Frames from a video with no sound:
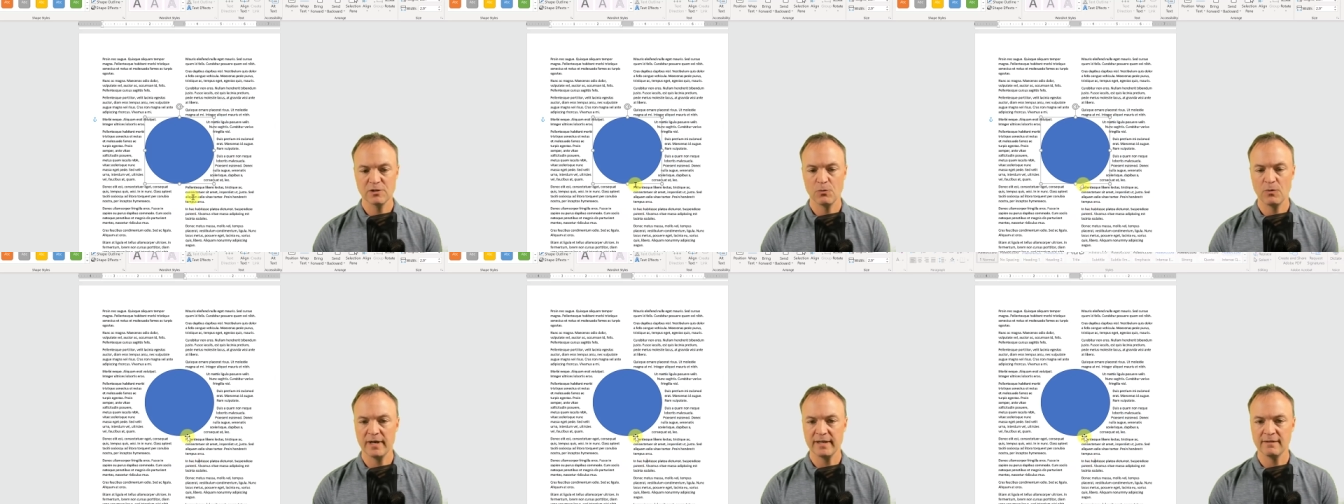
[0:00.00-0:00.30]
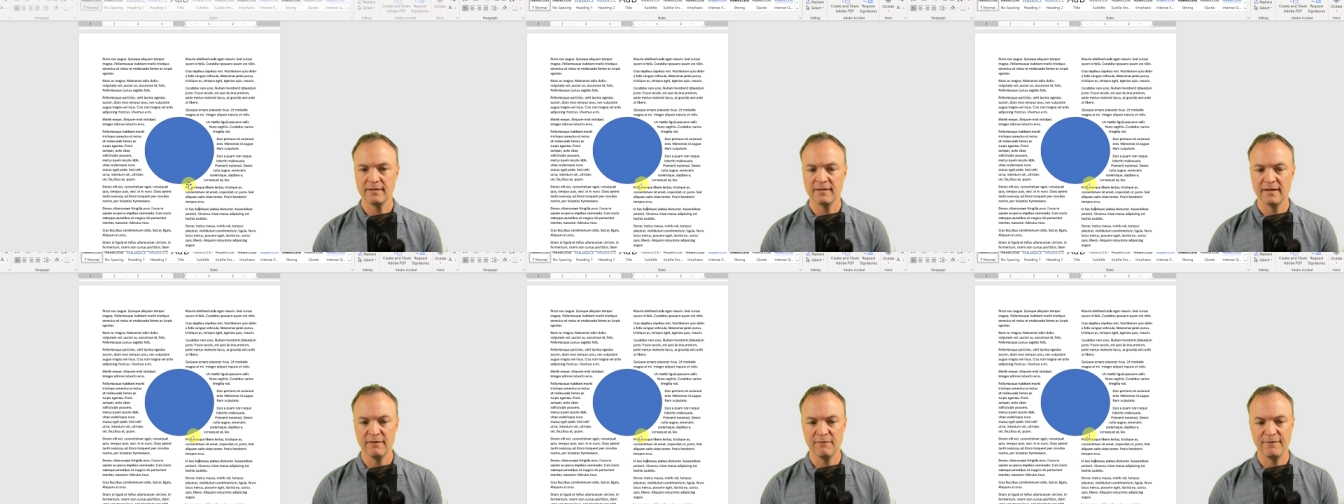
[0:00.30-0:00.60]
So
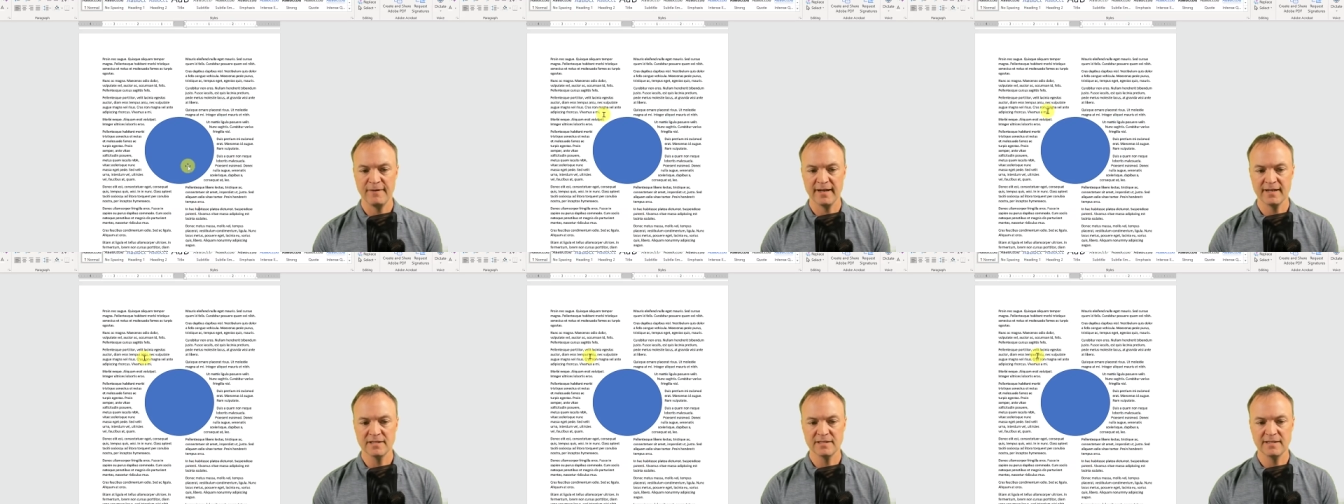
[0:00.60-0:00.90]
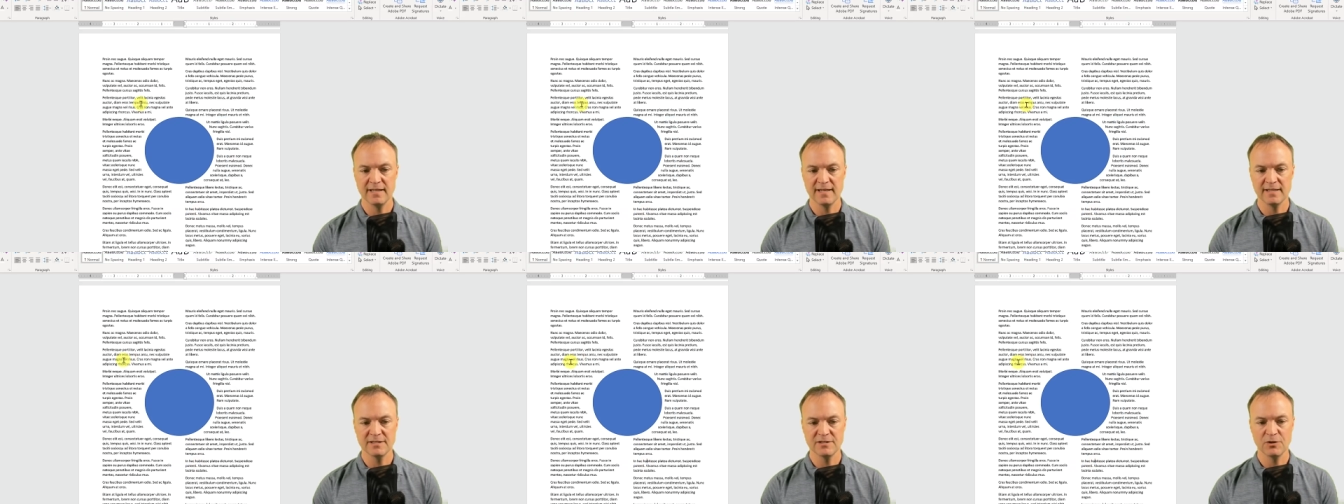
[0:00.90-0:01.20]
what it fixed
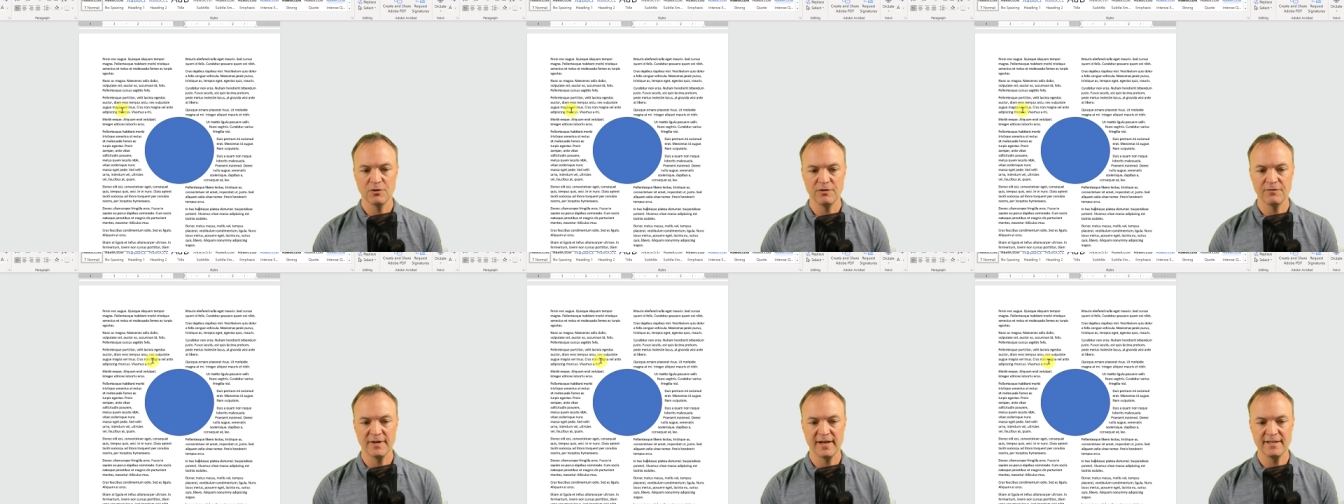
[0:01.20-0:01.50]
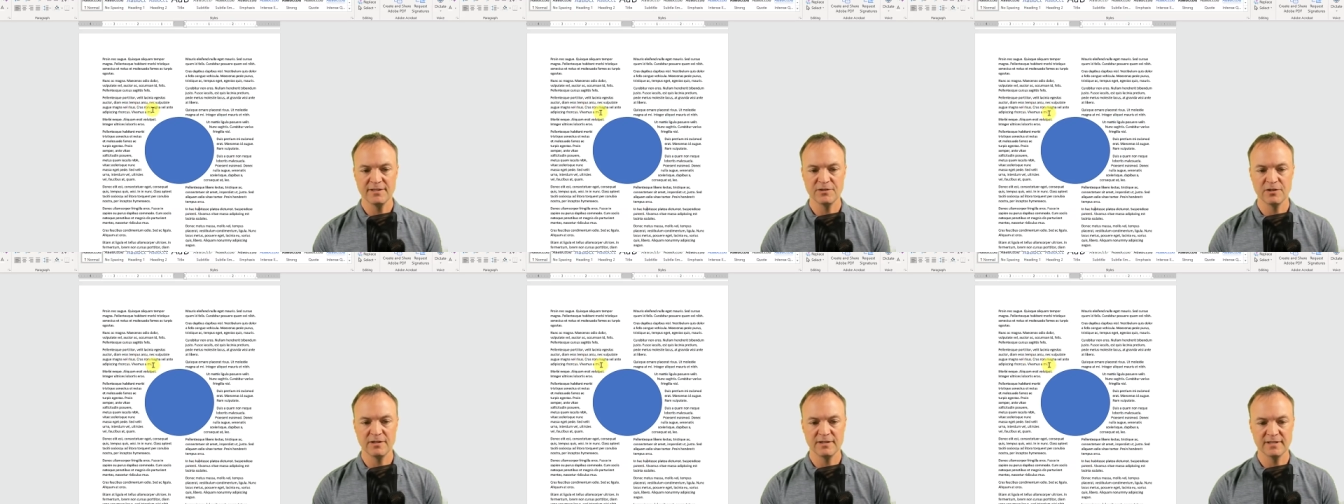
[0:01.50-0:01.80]
does, so if I
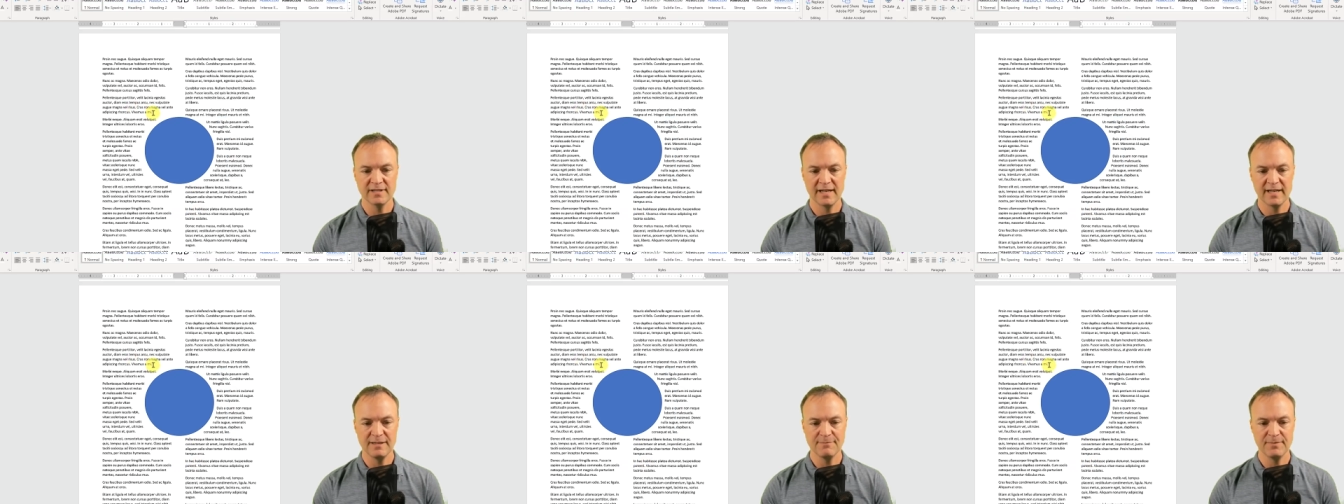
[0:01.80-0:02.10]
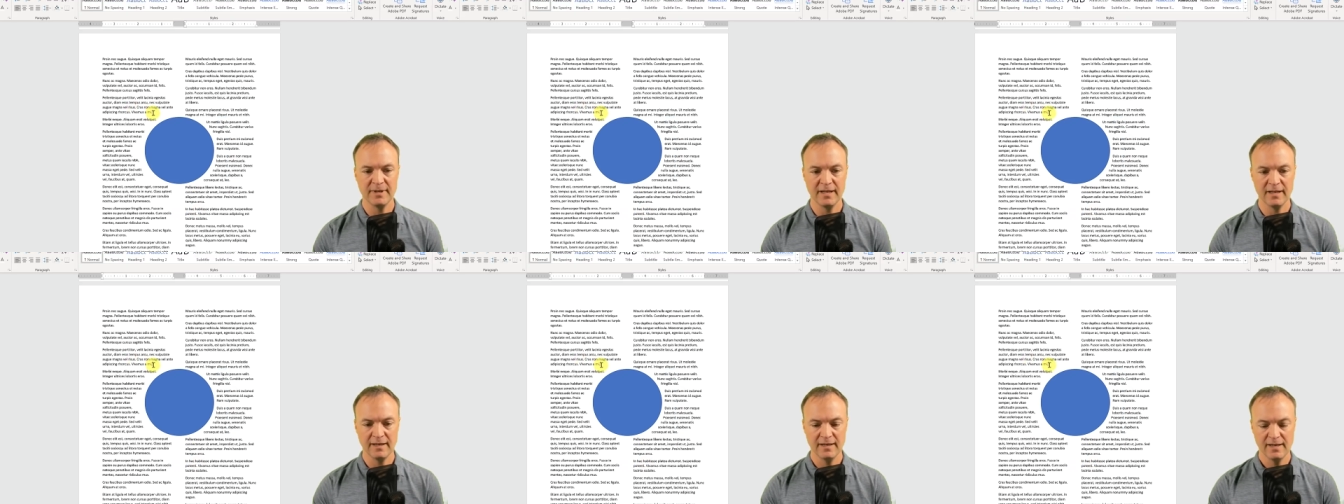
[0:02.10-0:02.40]
start
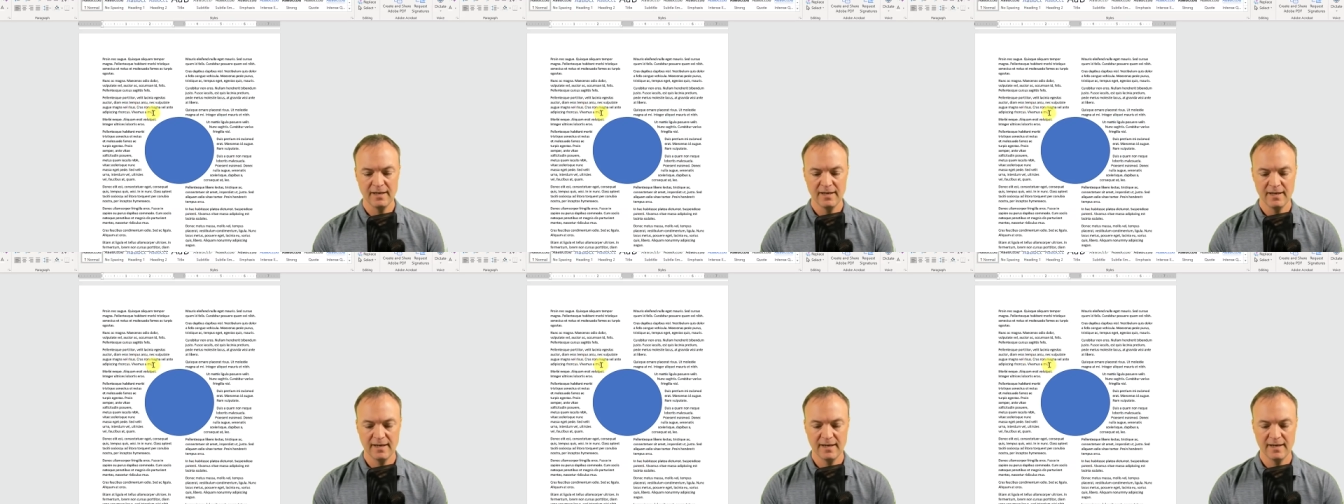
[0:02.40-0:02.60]
typing